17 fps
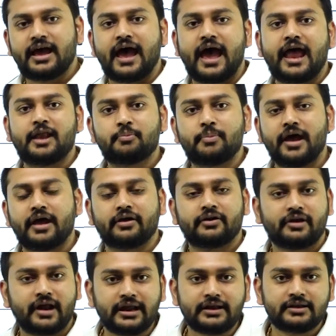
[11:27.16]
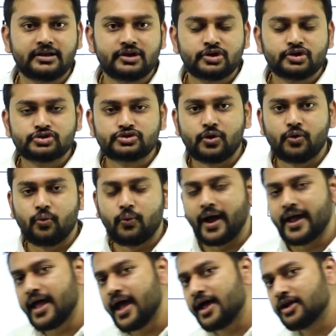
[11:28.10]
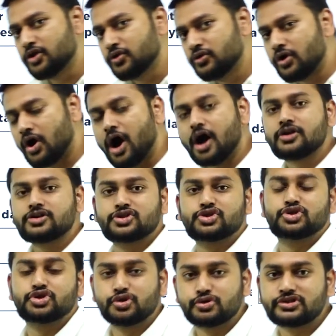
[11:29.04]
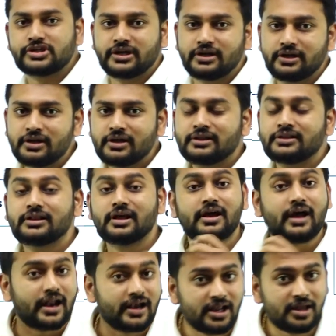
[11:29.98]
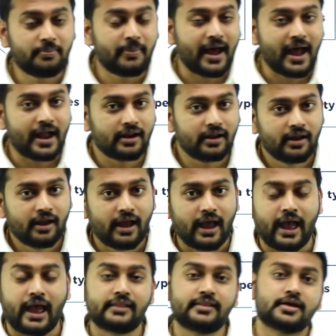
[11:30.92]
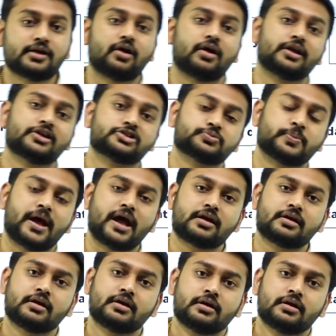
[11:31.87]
handbag, right? So why are you not choosing the gunny bag and the college bag?